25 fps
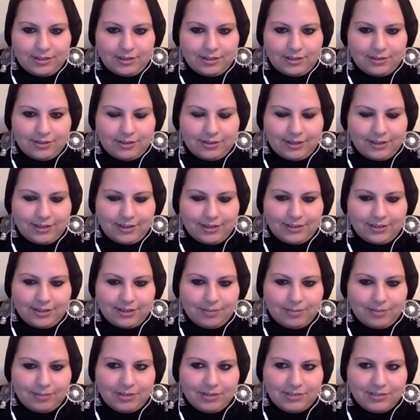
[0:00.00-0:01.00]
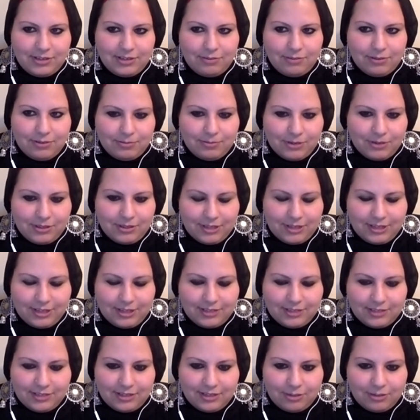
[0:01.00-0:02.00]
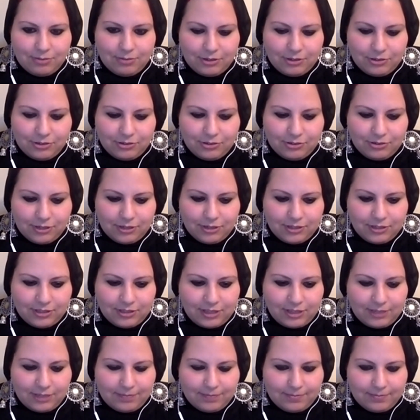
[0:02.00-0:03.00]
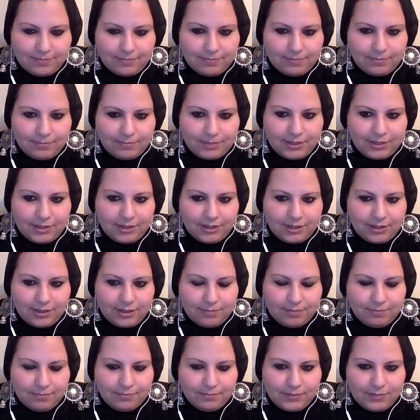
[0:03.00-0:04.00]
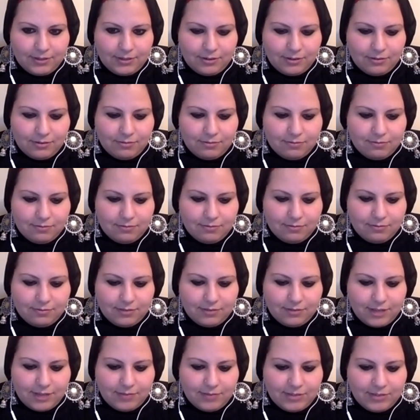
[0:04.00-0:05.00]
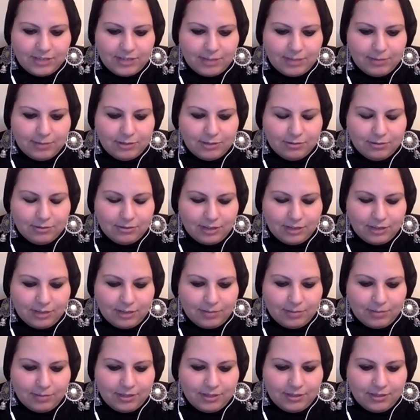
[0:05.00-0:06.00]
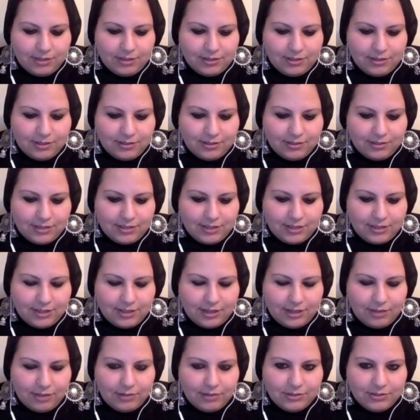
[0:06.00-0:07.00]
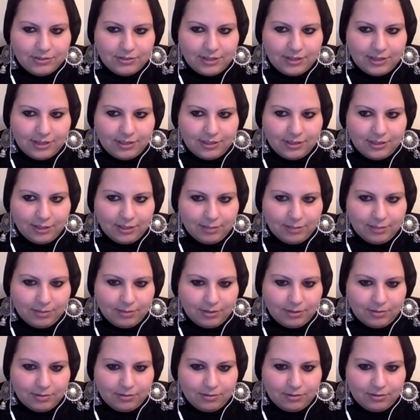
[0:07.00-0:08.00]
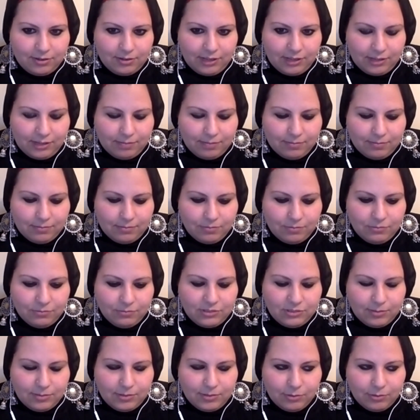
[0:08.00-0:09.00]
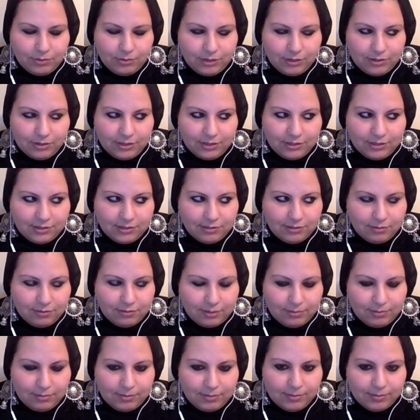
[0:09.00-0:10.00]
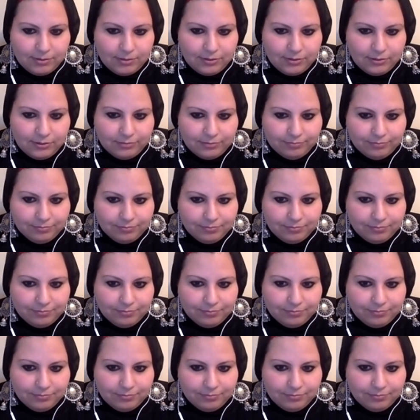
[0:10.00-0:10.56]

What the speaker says: Okay, I'm going to say one more thing because I know we're short on time. But, you know, every time I do a comedy skit, I always, like, think about some of the weird things that white people do.